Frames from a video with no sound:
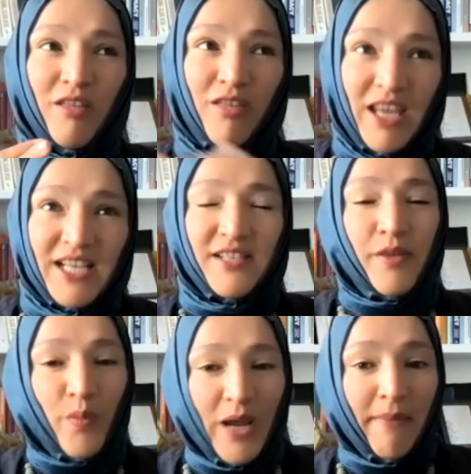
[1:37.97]
things
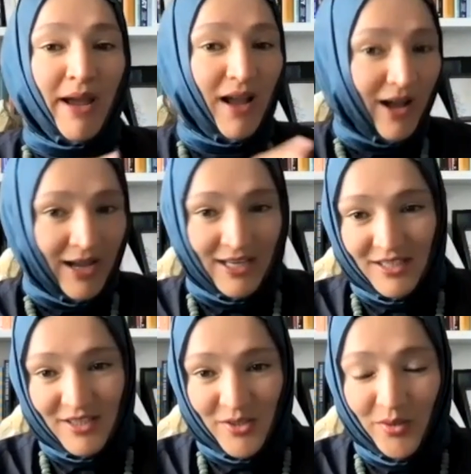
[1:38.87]
the way my
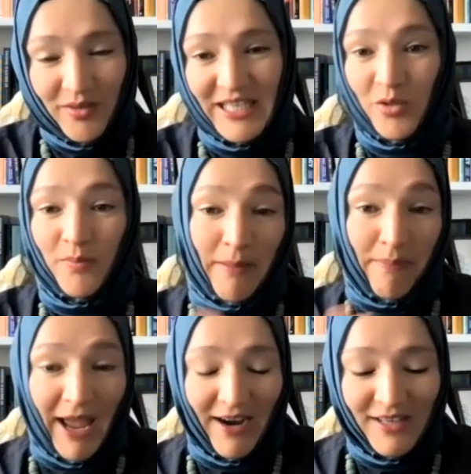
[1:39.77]
aunt saw it or my
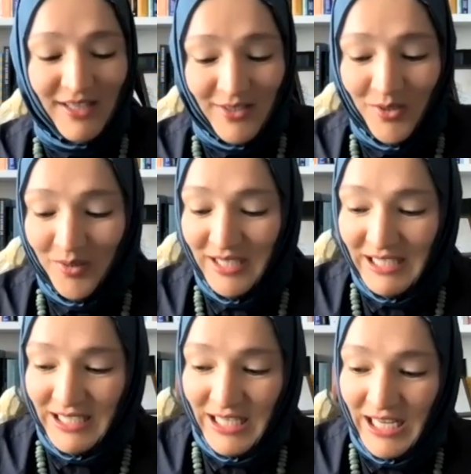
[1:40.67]
parents saw
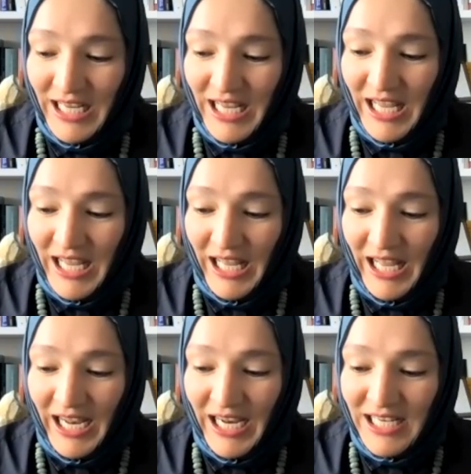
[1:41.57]
it.
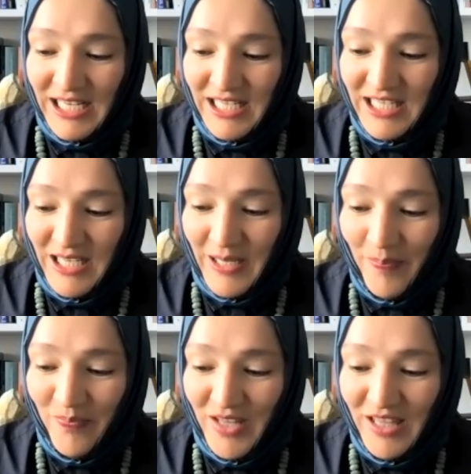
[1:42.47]
And
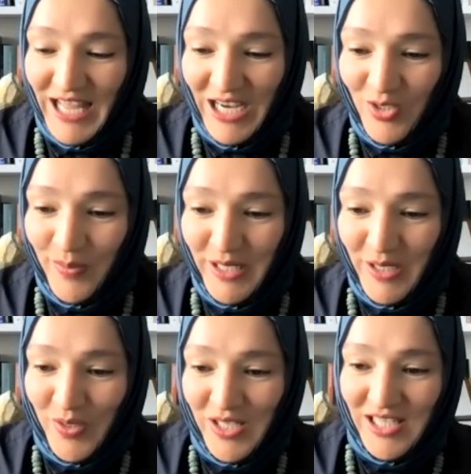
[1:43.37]
that to me
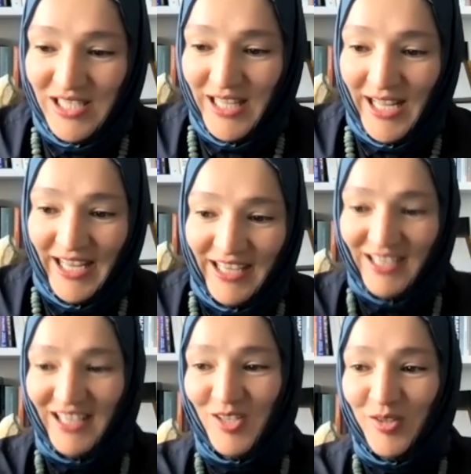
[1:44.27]
was like
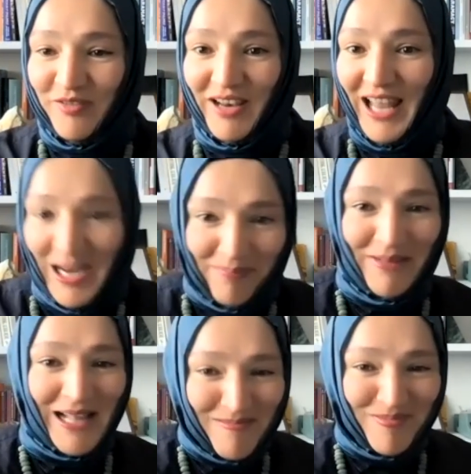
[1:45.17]
sort of a light
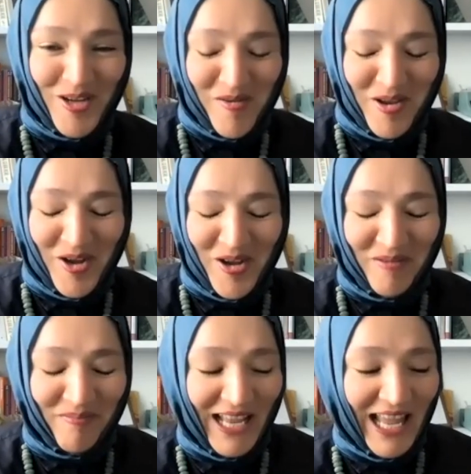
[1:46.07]
bulb going on
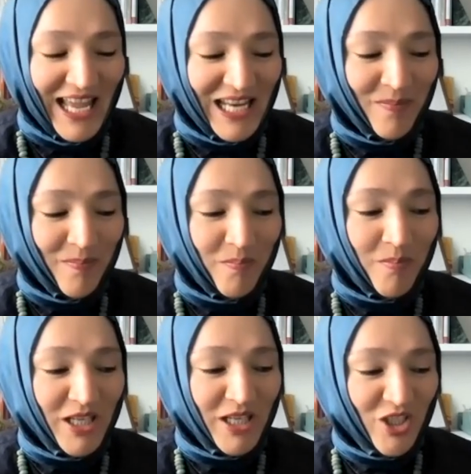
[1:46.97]
in my head,
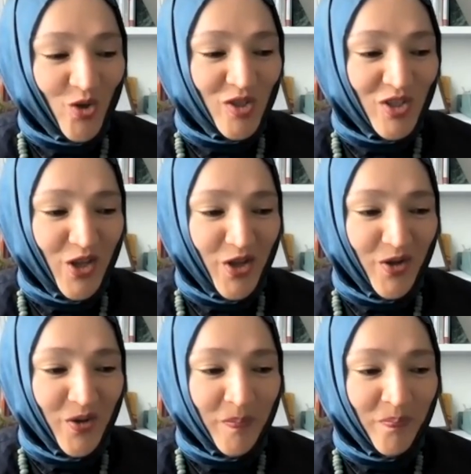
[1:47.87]
but also